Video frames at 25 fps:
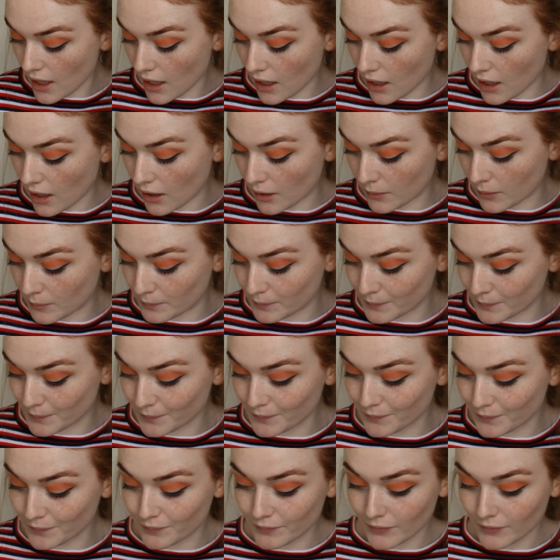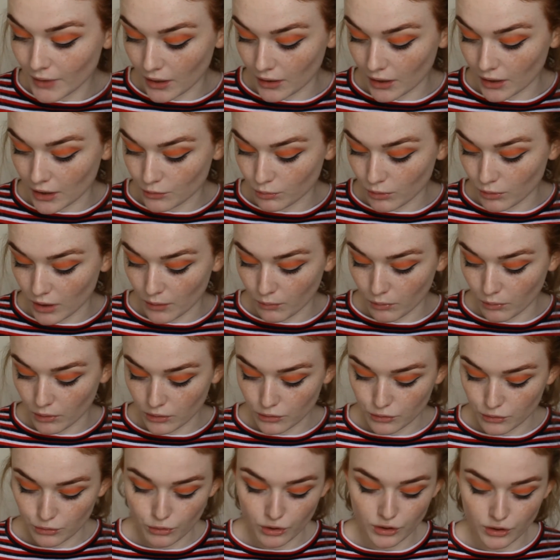And that's what I
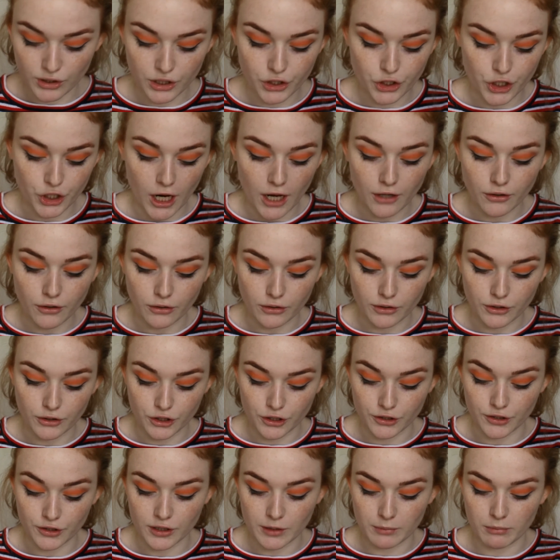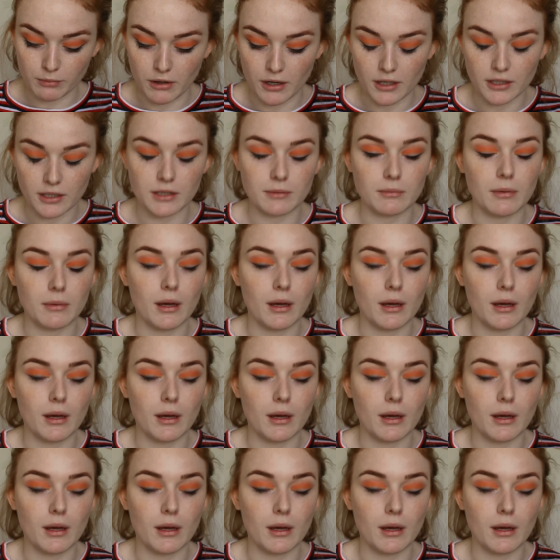want to do on this channel, is just express